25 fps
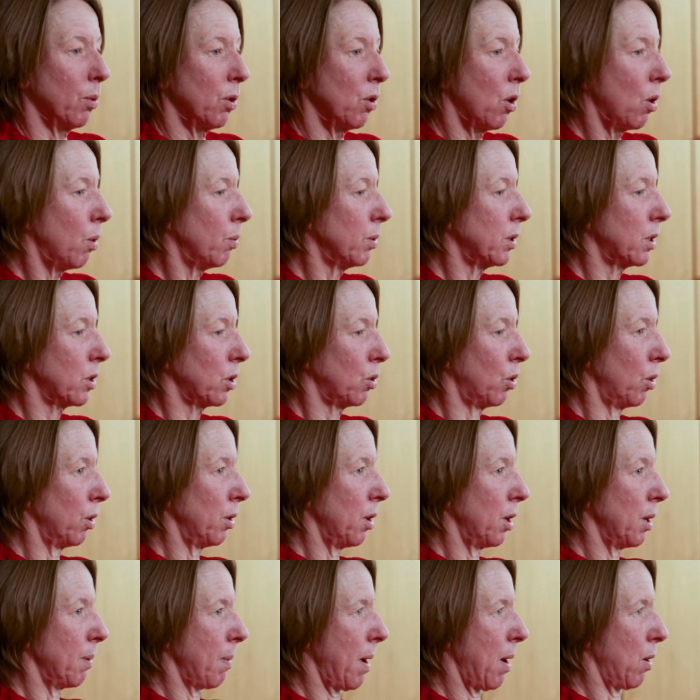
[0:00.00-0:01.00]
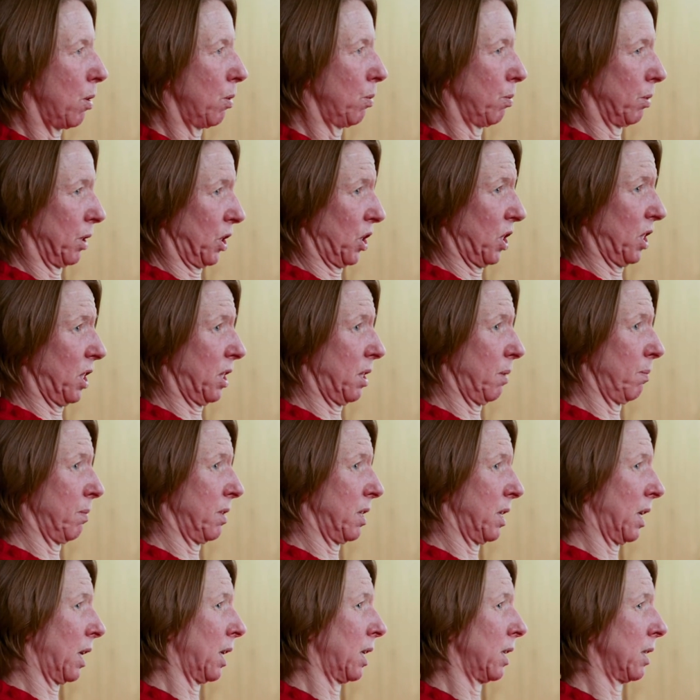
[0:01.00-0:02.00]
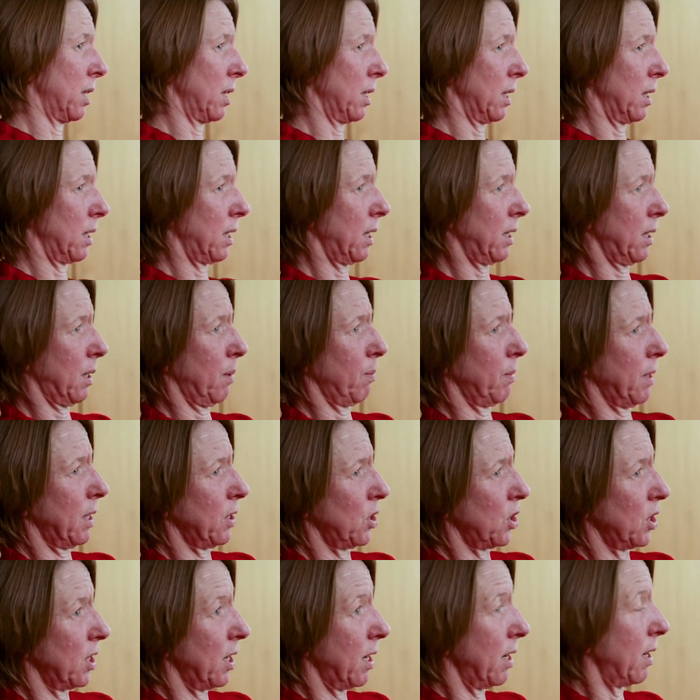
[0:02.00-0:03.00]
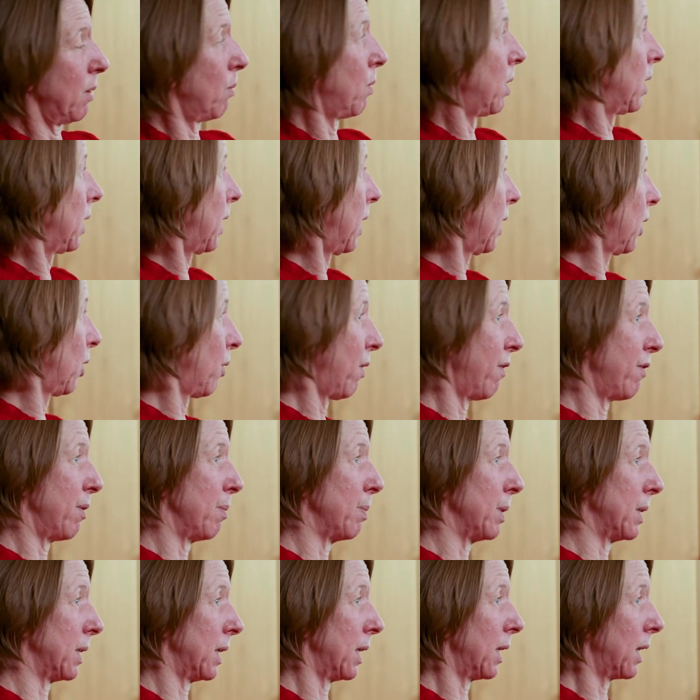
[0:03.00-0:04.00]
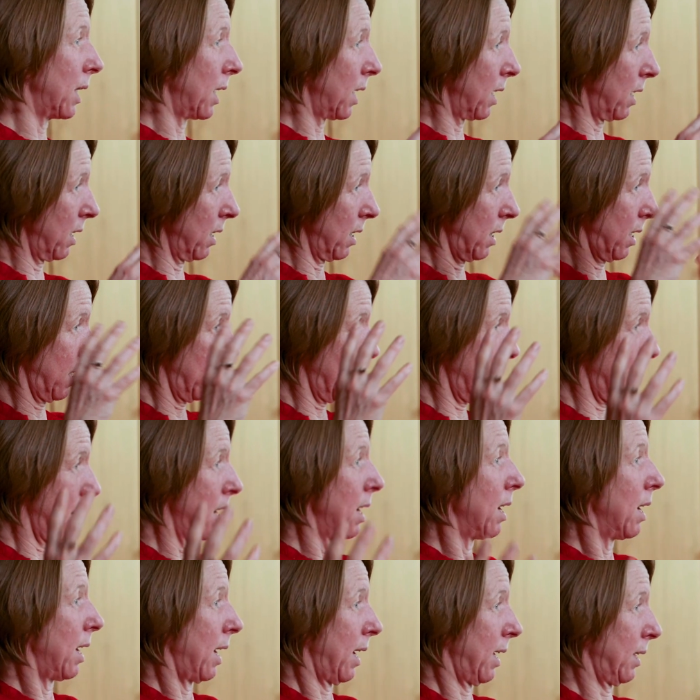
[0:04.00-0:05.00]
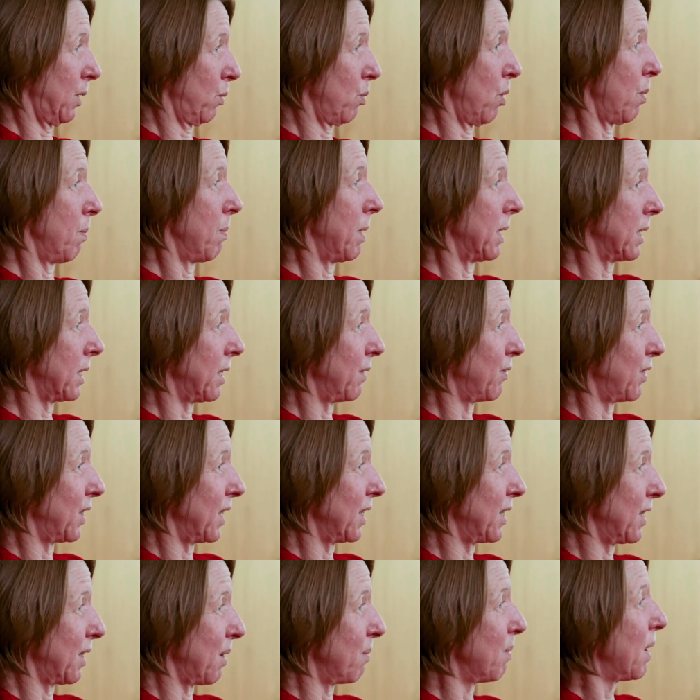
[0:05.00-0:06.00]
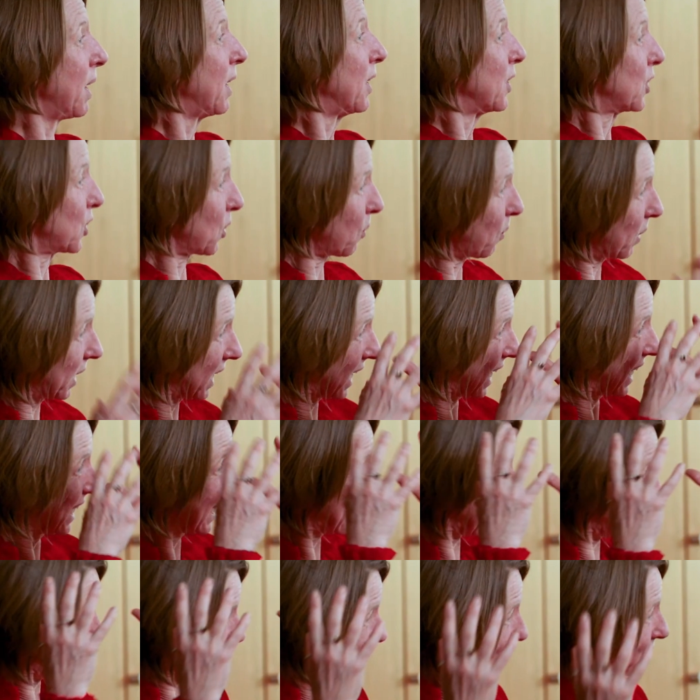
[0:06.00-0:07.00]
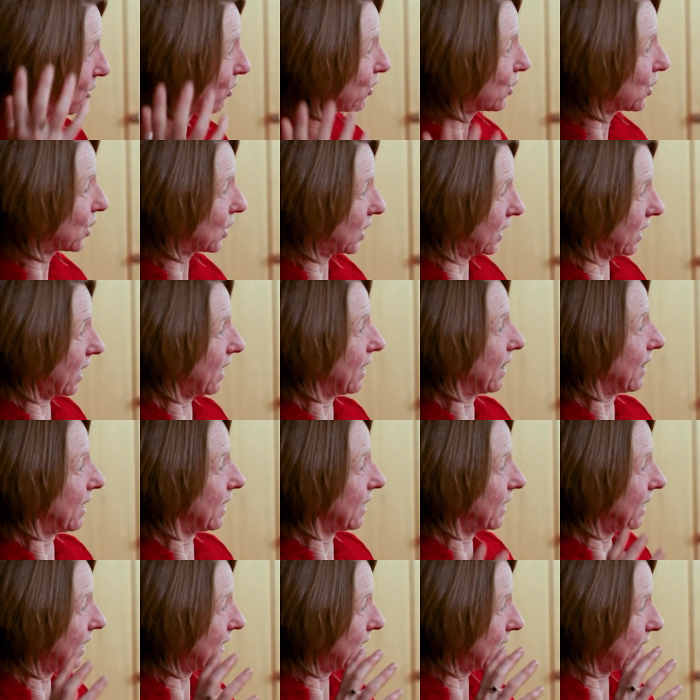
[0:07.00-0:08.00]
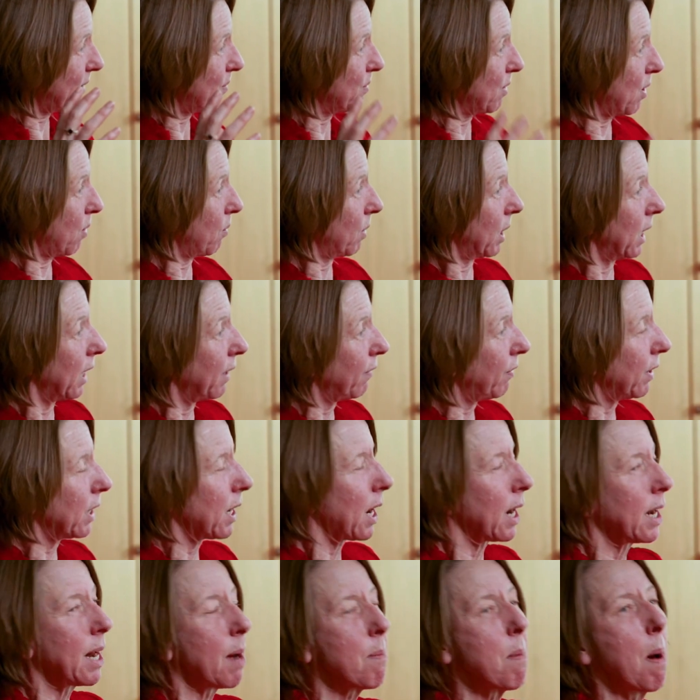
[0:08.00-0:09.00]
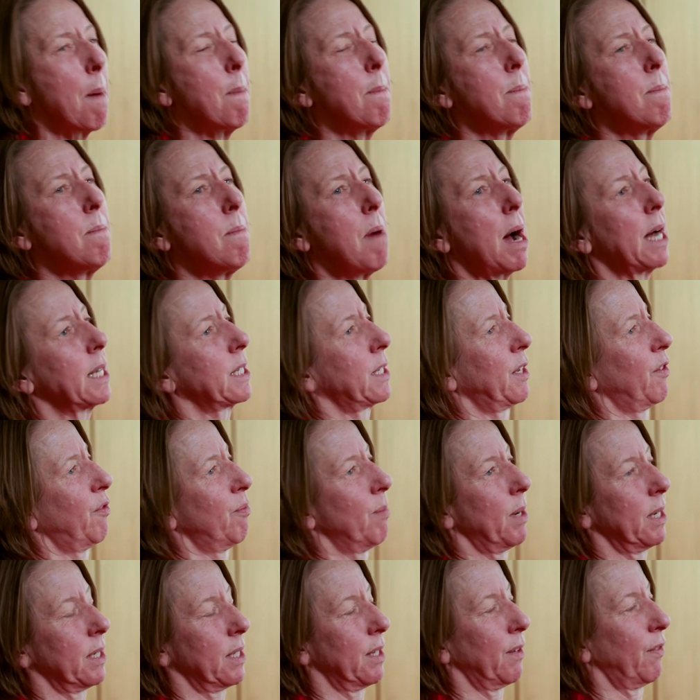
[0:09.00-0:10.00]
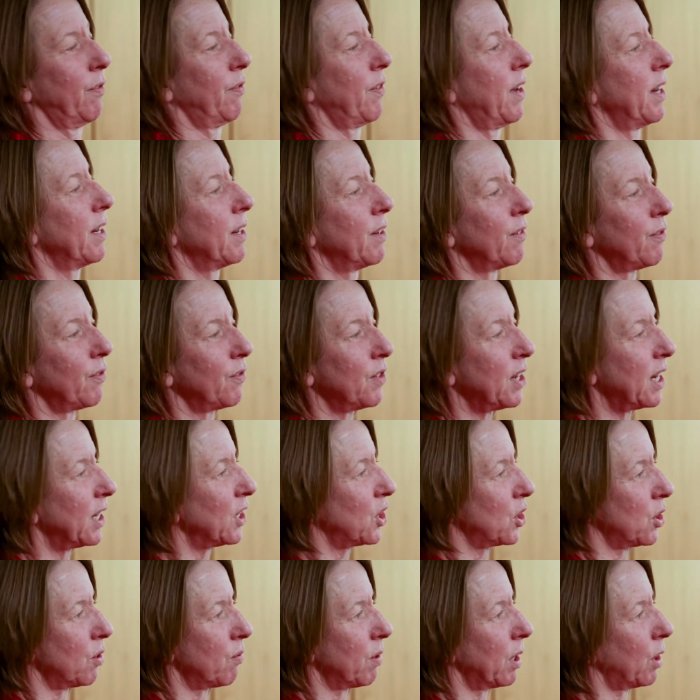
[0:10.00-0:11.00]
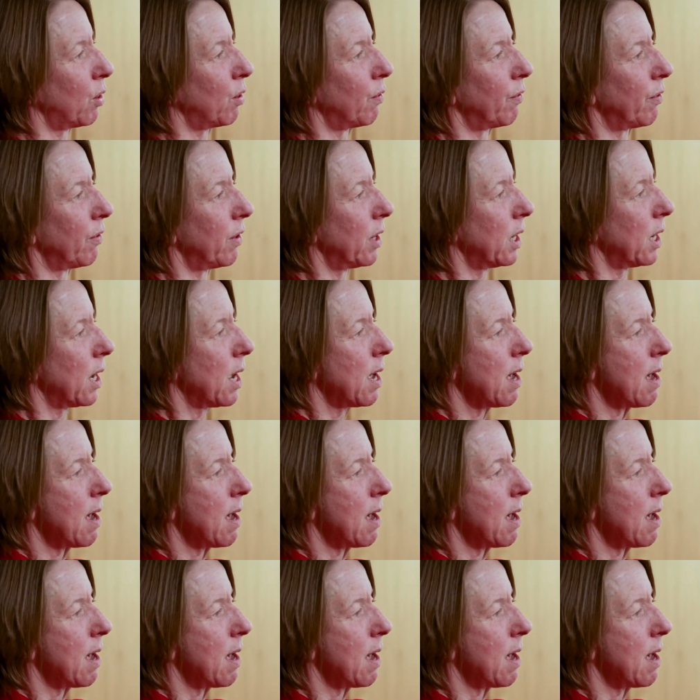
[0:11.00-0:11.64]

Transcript: We're always going on about, we're systems thinkers and systems engineering. Well, hello everybody, the earth here is one massive system, so we need to understand the system that we live in. And I'm a massive fan of nature recovery.